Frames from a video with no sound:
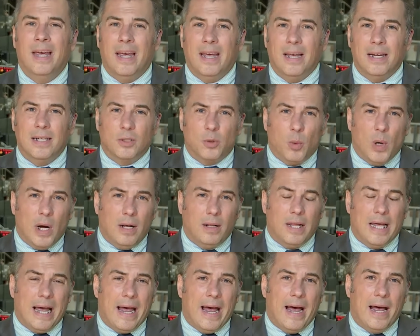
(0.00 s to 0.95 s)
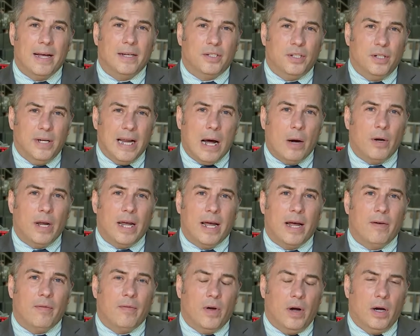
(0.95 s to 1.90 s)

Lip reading: as well as now you have